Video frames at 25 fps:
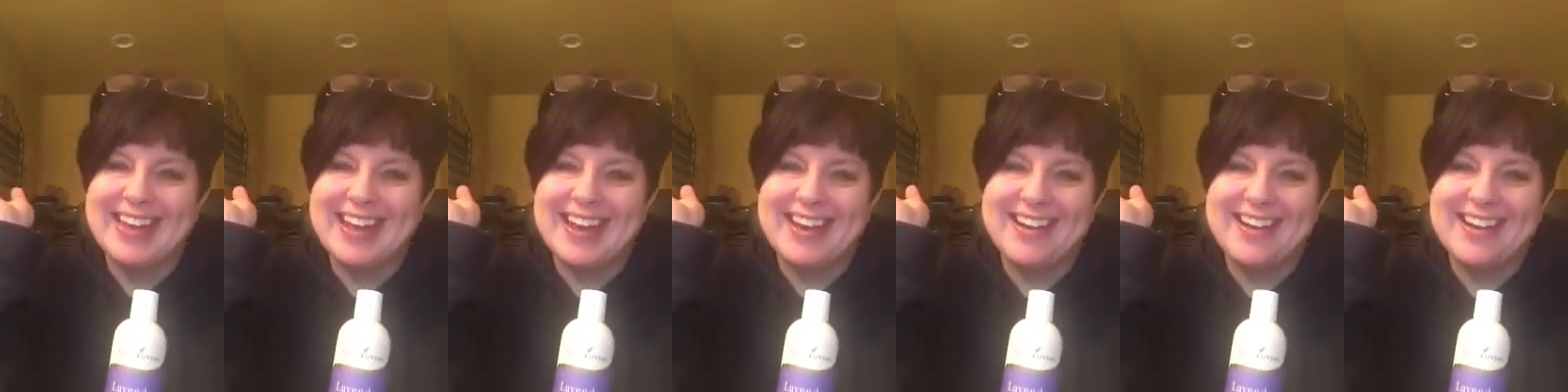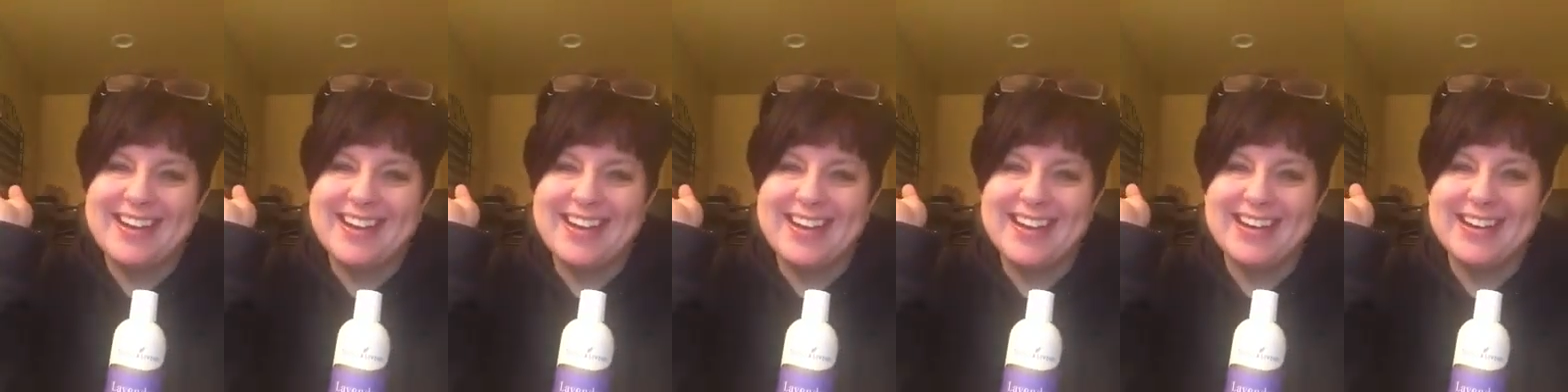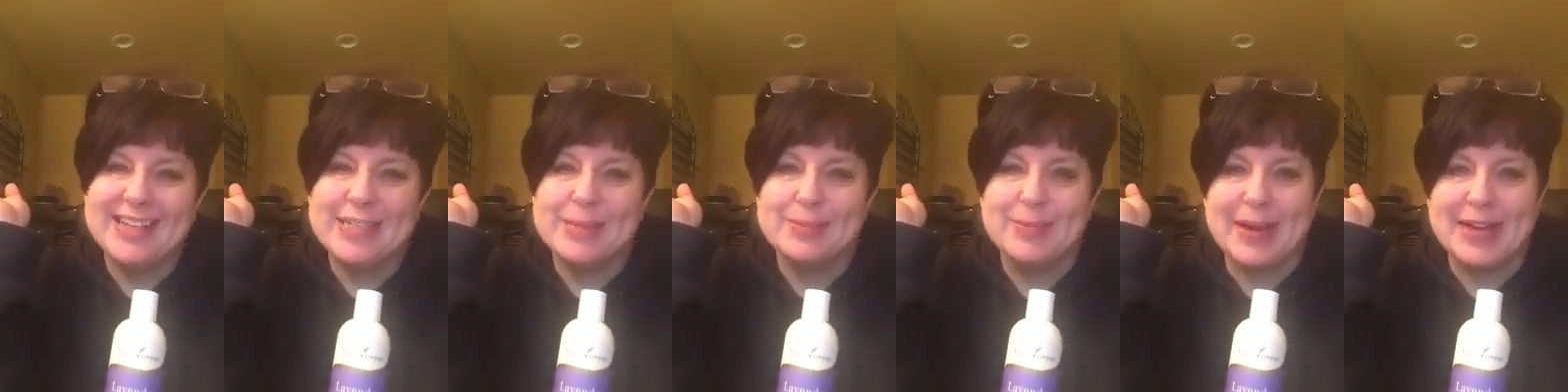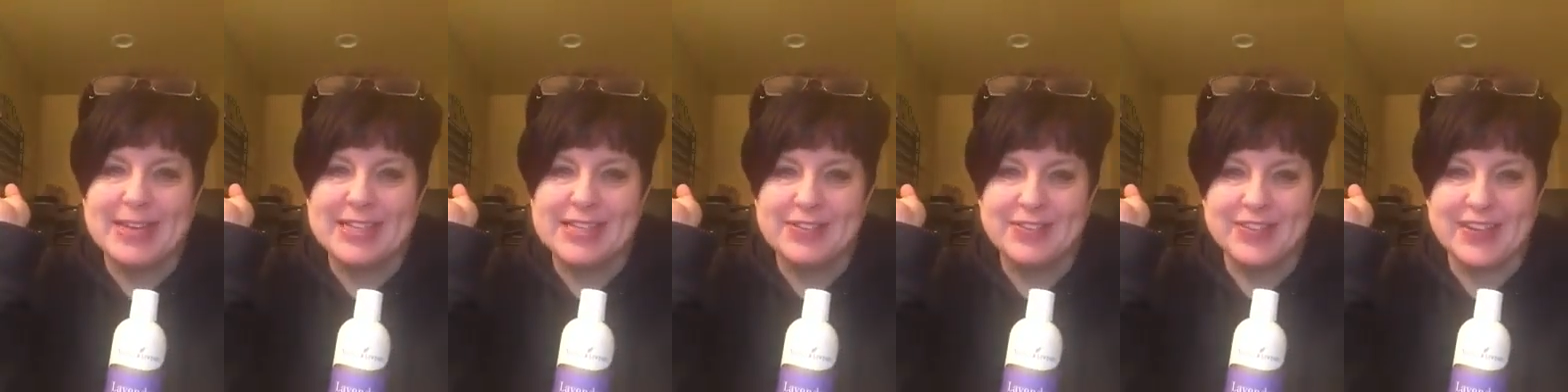Hey guys,
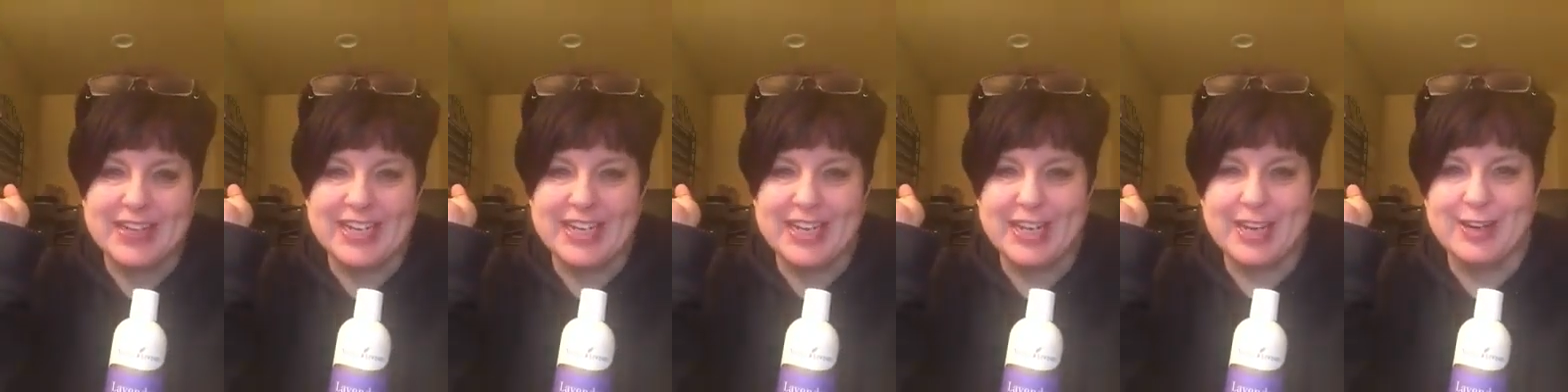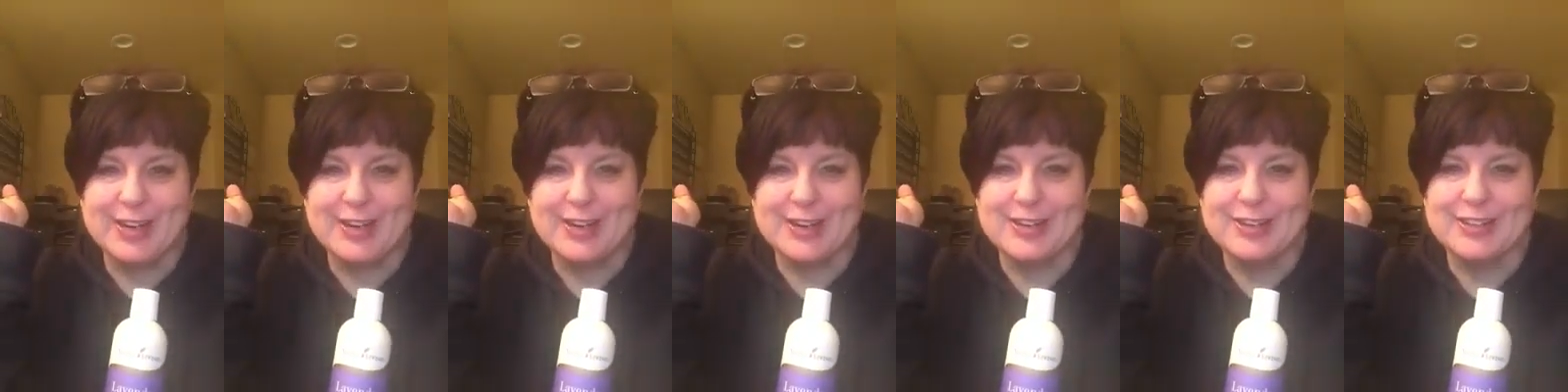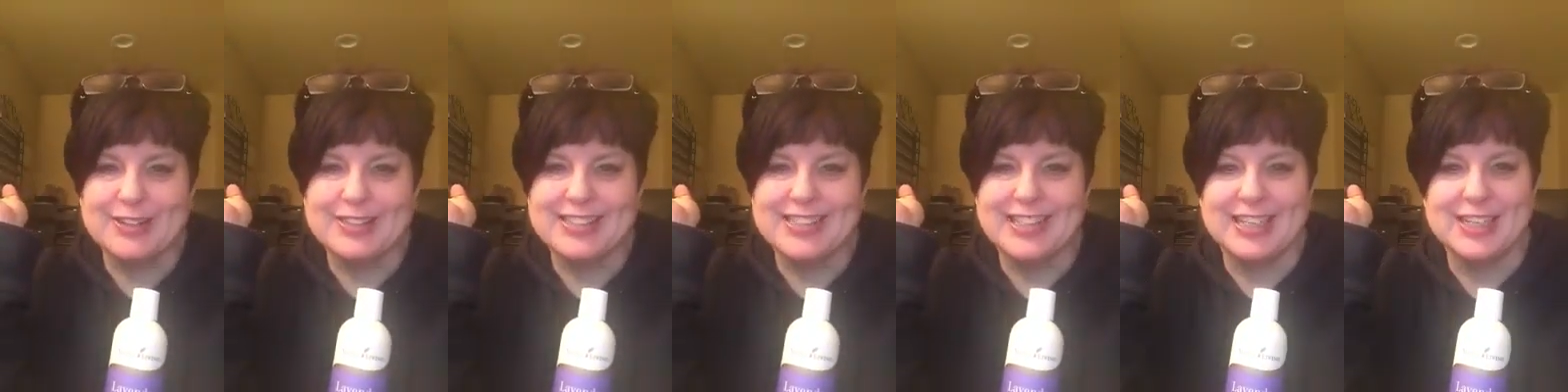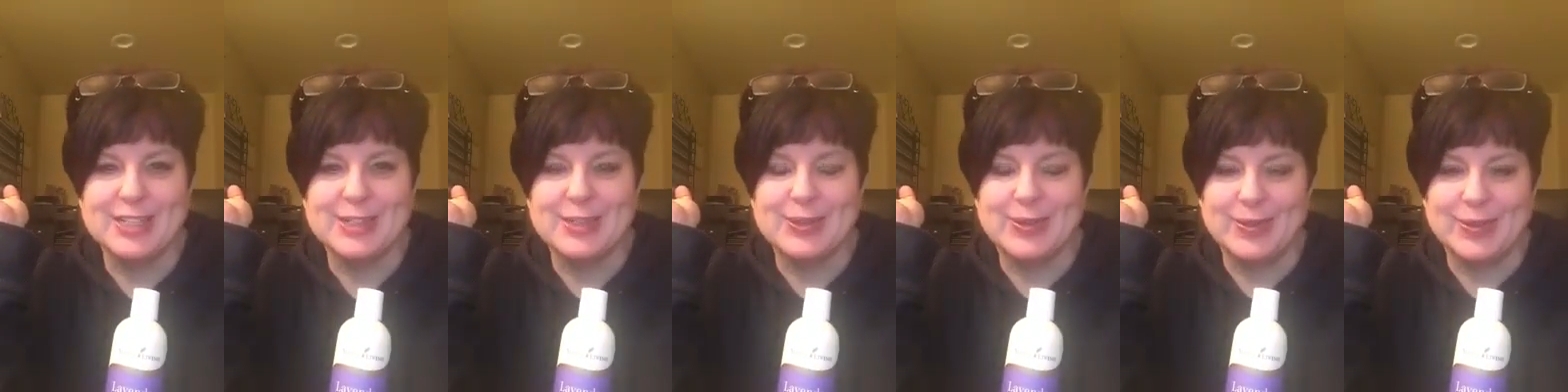Maija Swingley here,
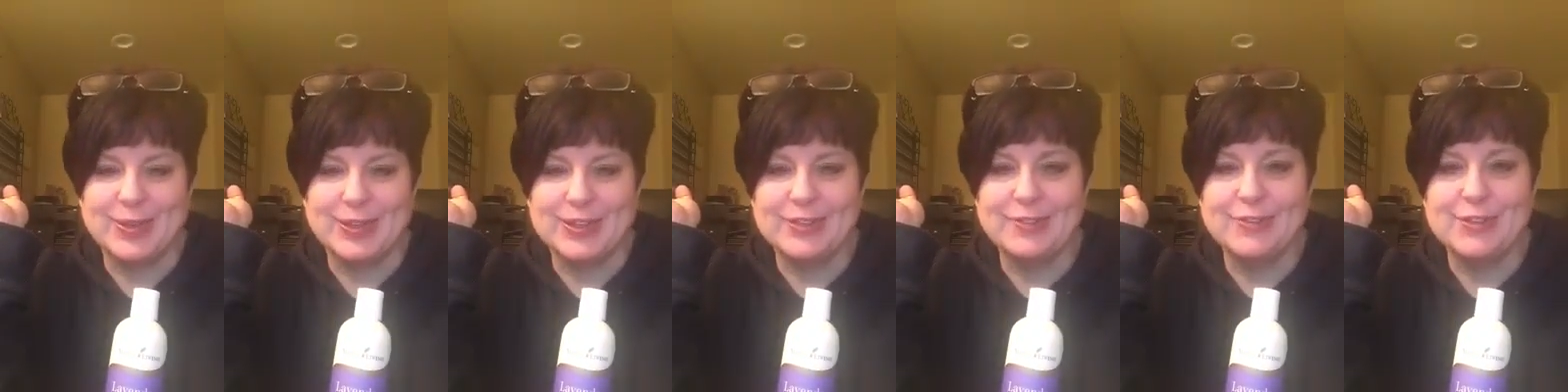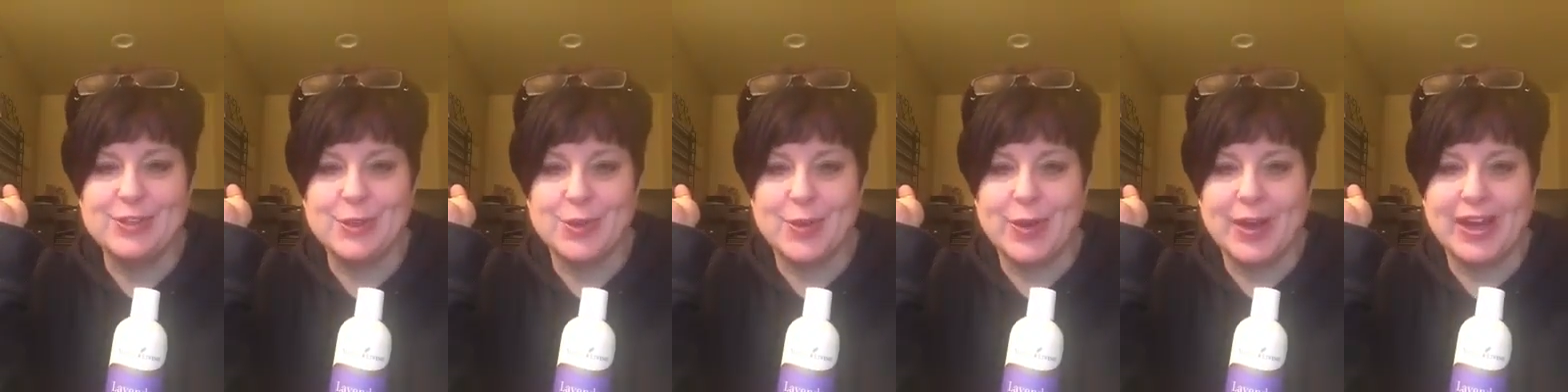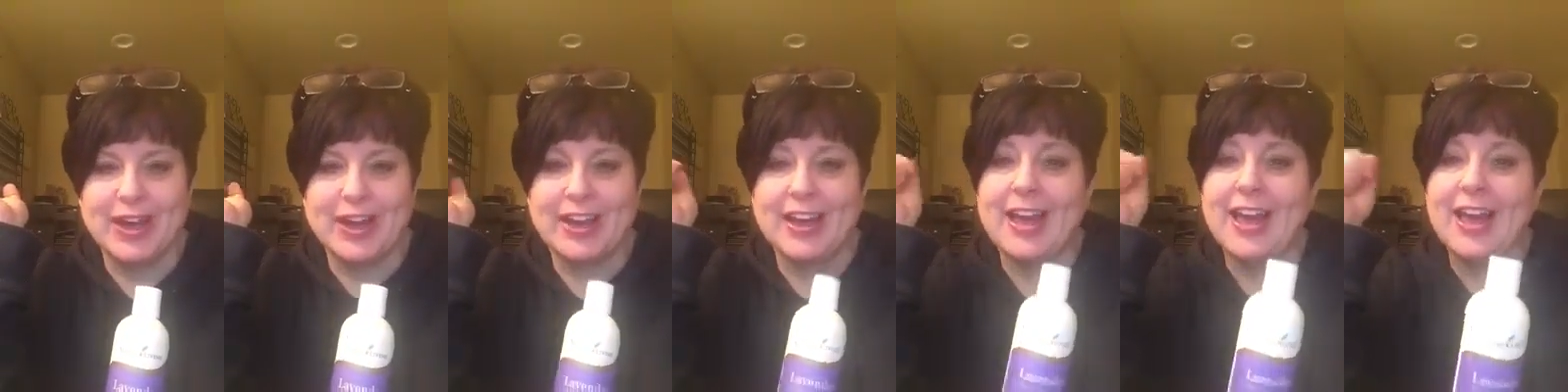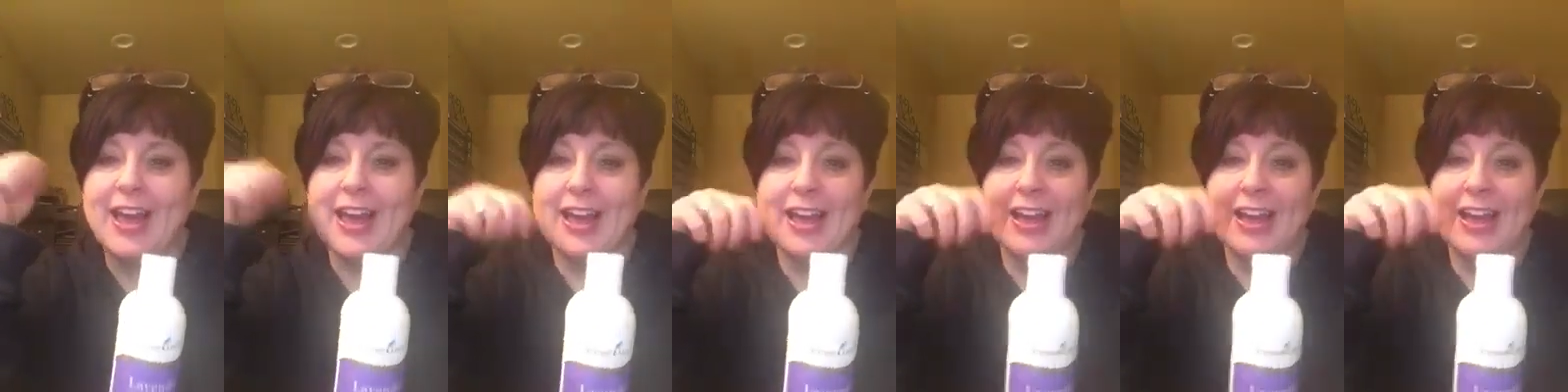Essential Oils of Joy.